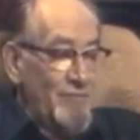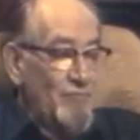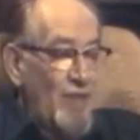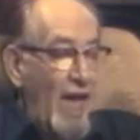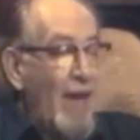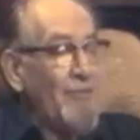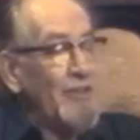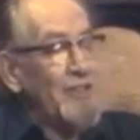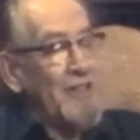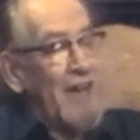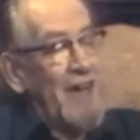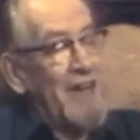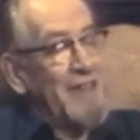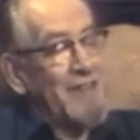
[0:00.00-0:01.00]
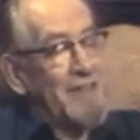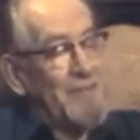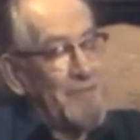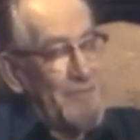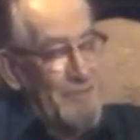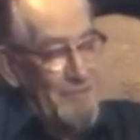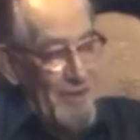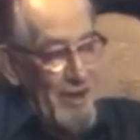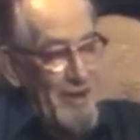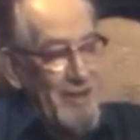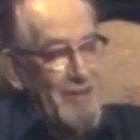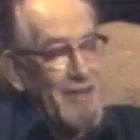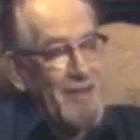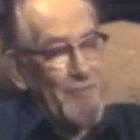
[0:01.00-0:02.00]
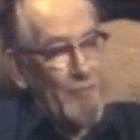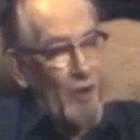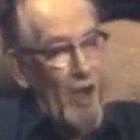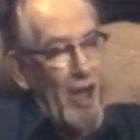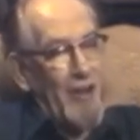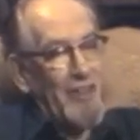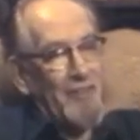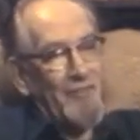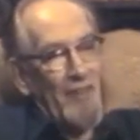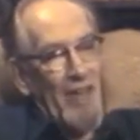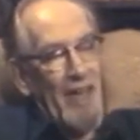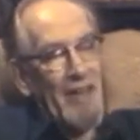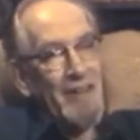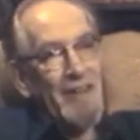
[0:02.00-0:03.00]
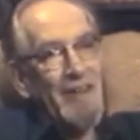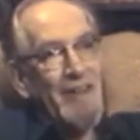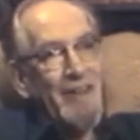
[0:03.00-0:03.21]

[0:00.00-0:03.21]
advertised, were very proud of the fact